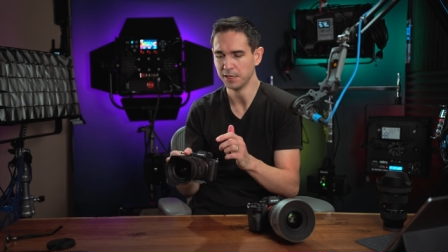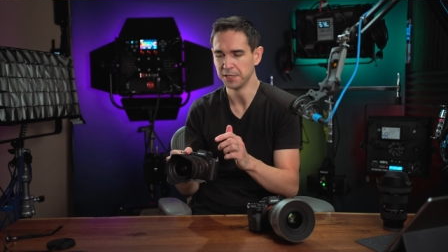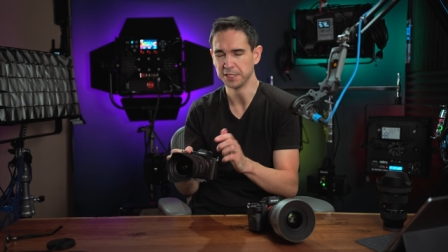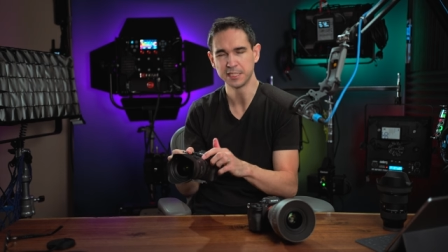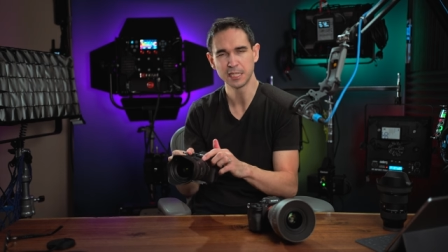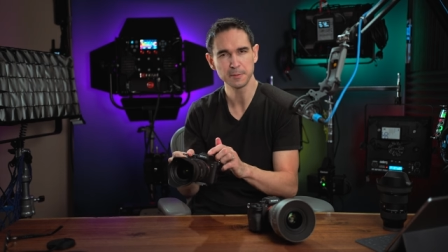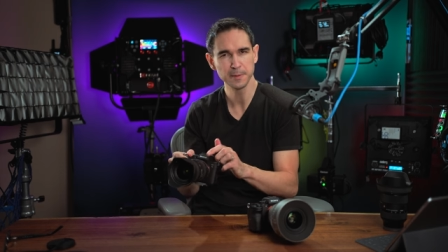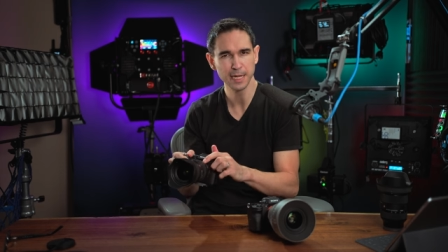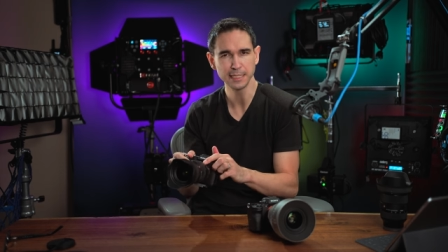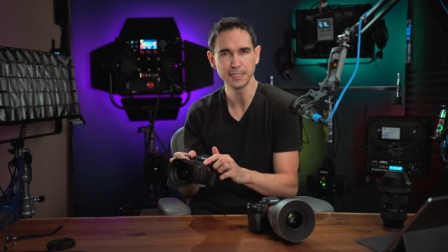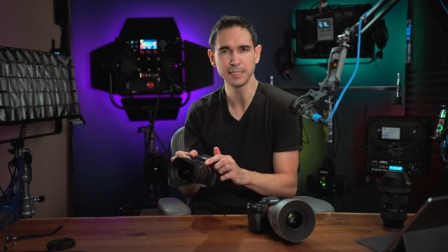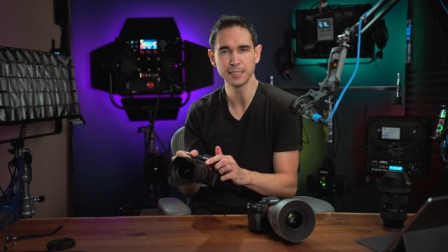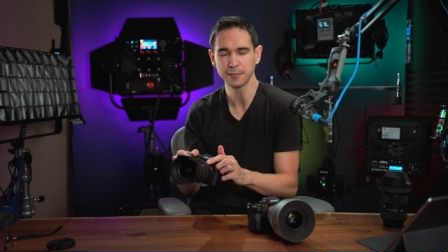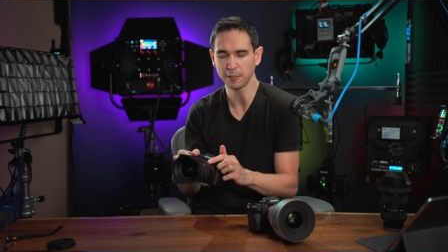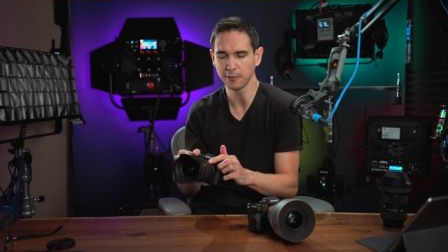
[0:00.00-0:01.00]
the Sigma
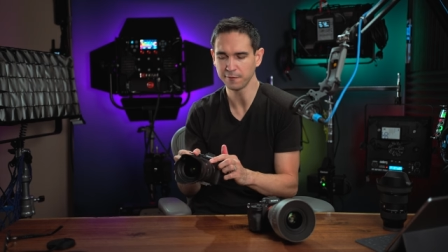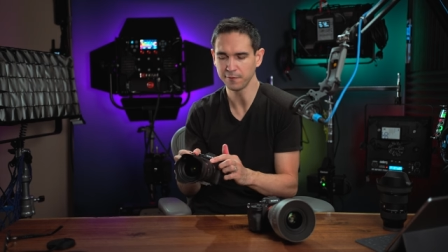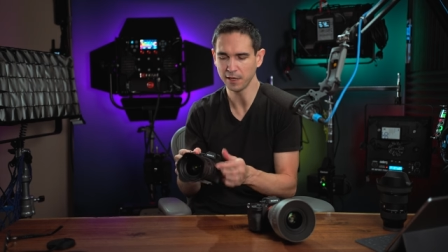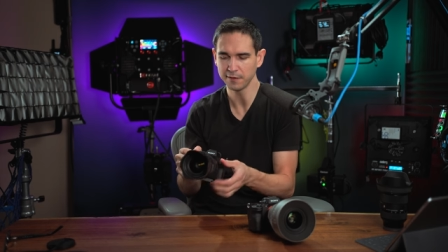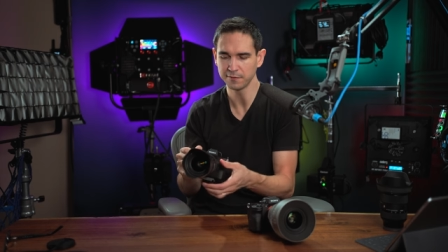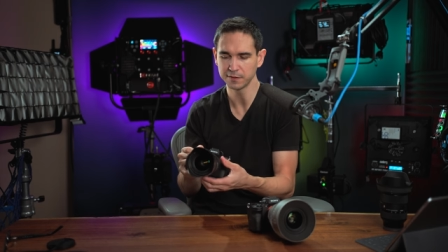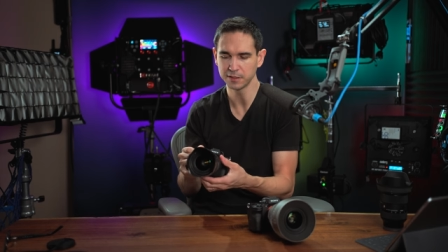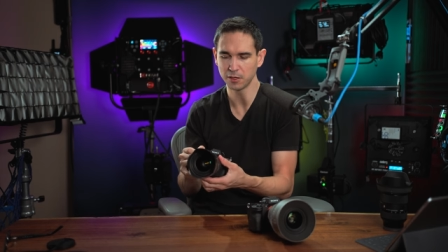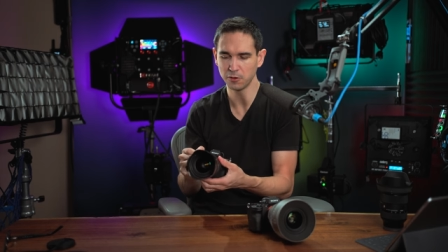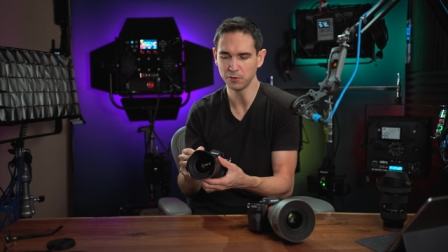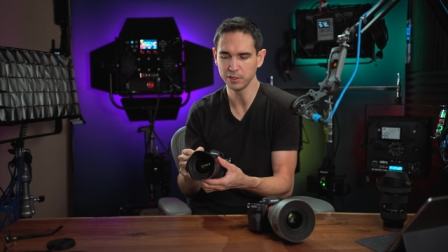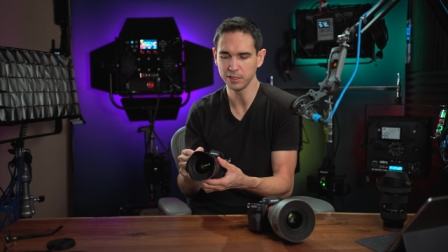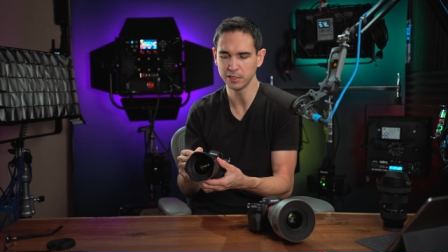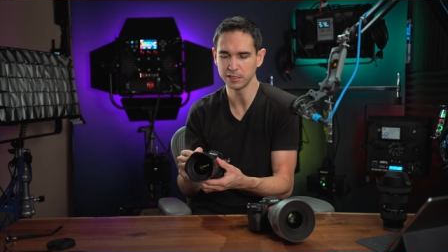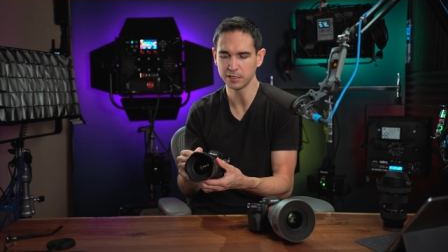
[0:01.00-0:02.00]
18 to 35
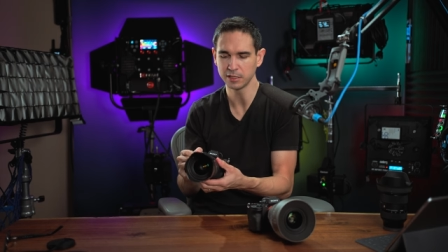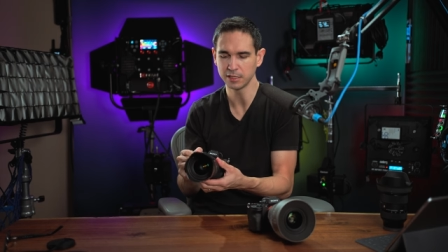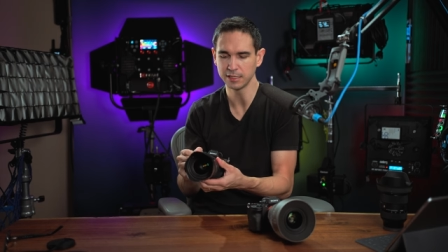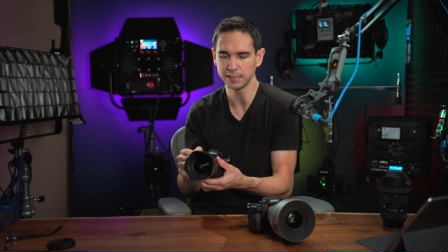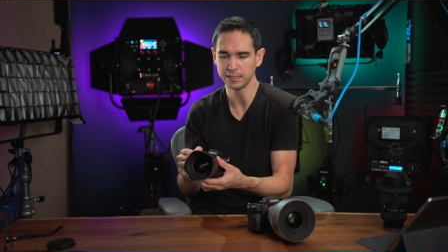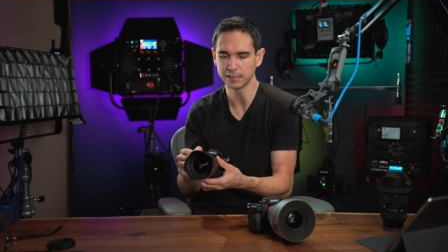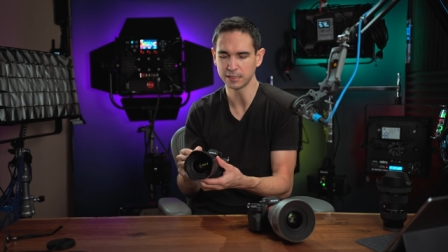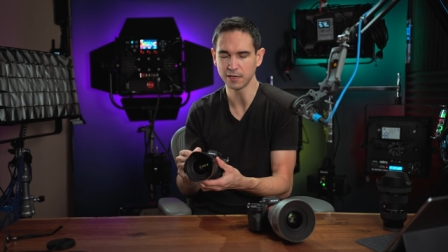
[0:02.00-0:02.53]
only uh,